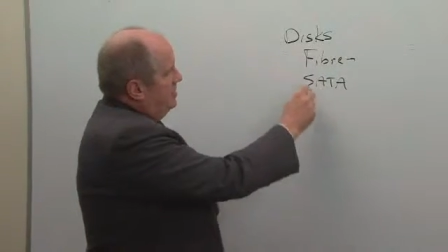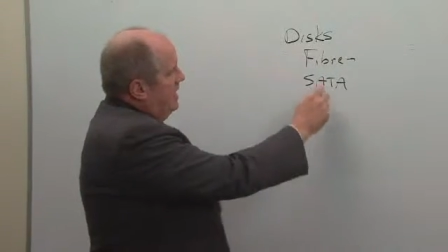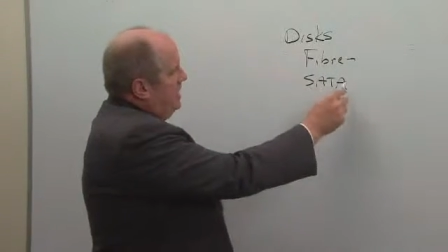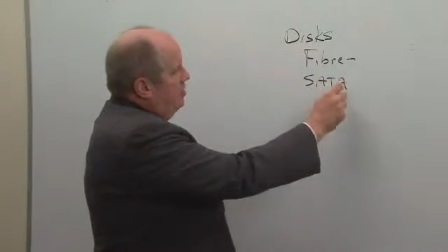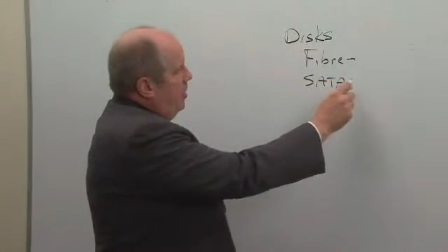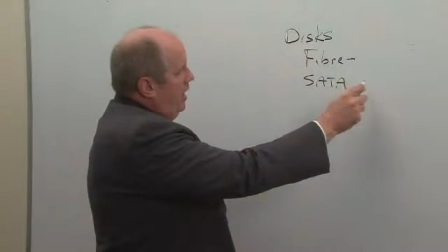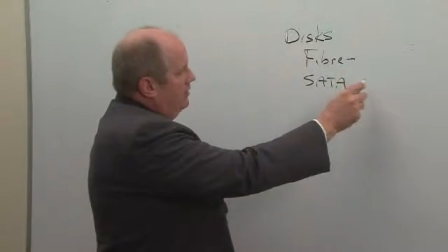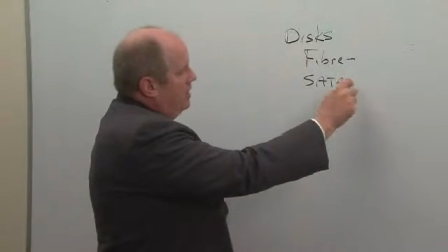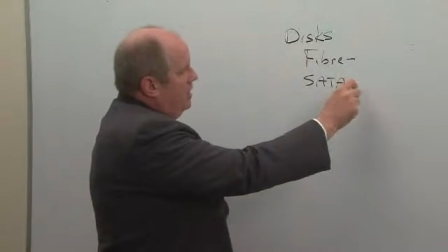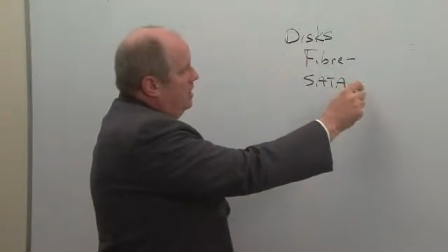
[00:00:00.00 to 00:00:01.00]
SATA
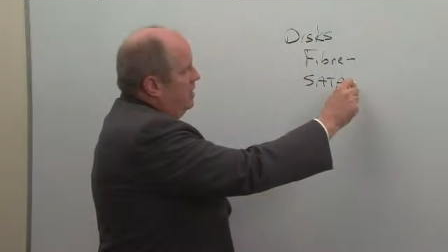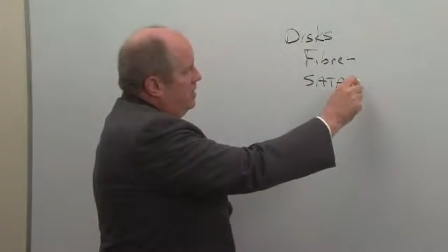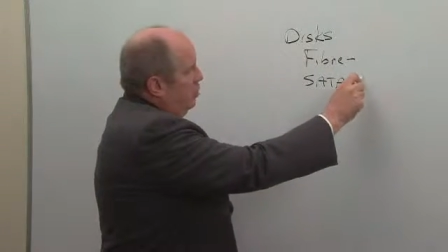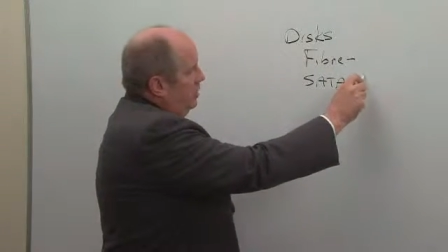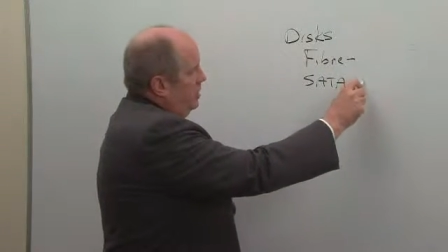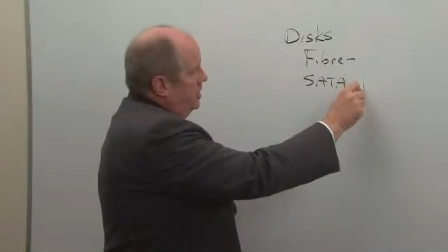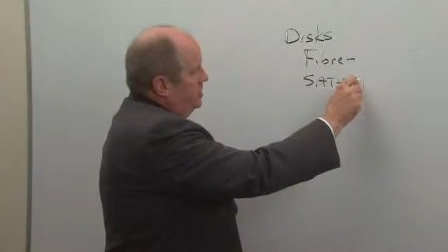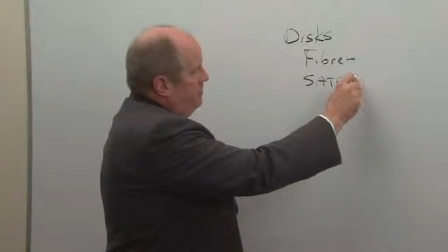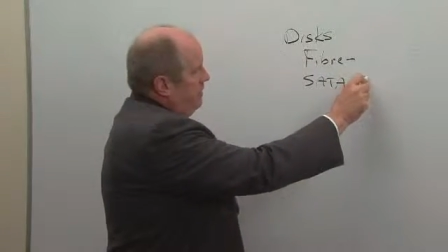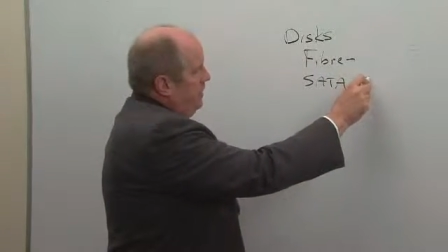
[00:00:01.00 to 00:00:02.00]
drives, you worry
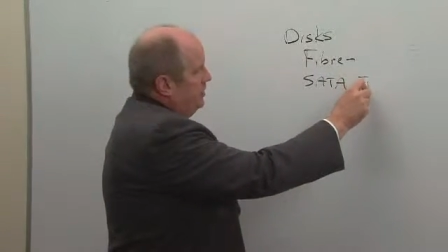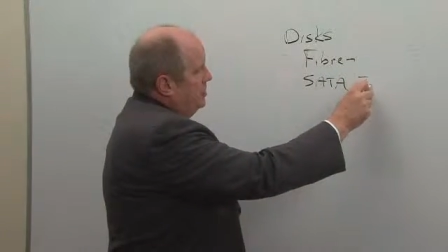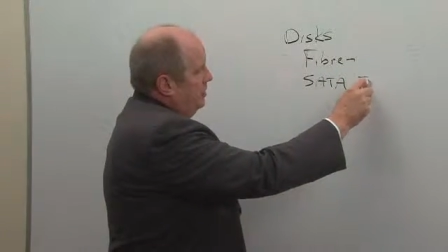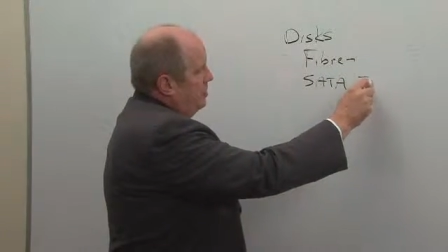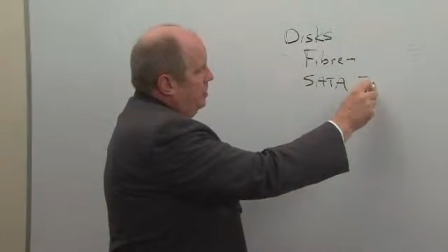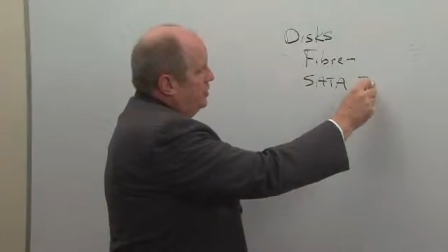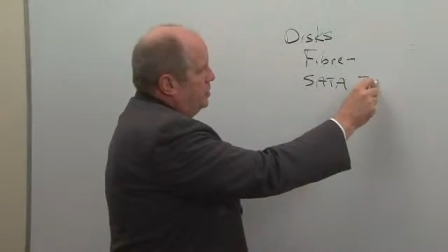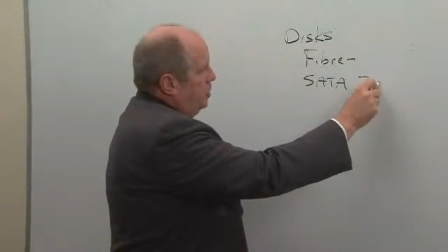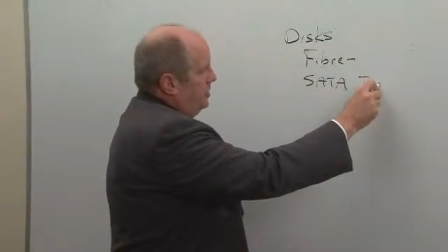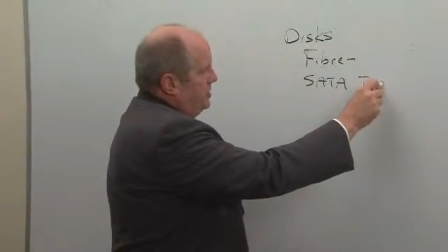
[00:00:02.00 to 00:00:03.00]
about something
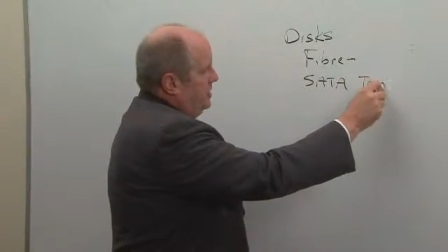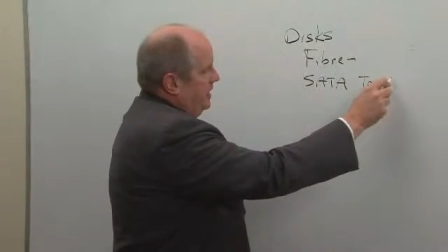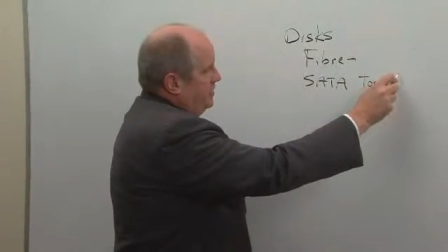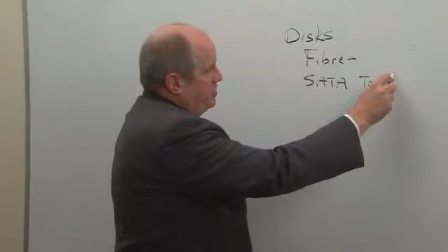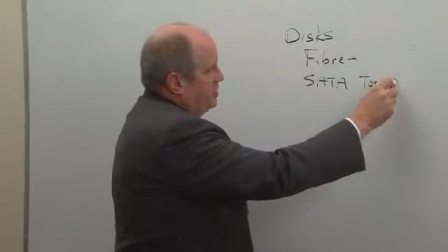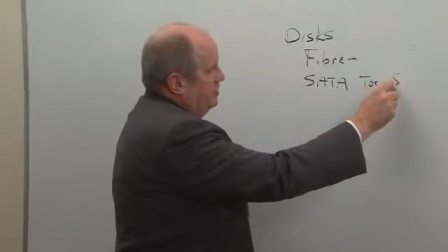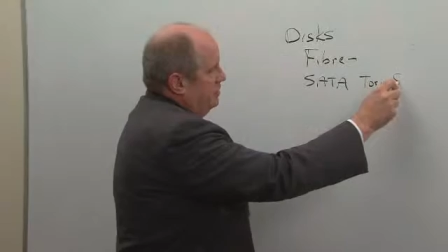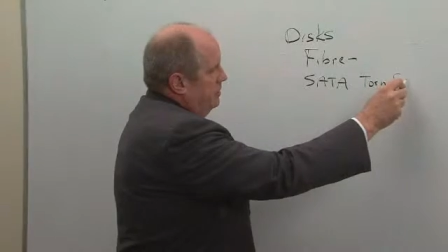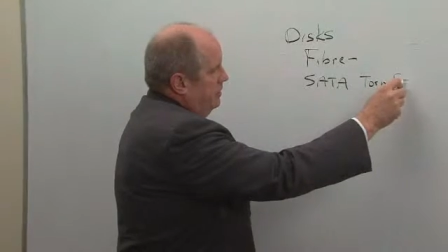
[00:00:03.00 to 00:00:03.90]
called torn sectors.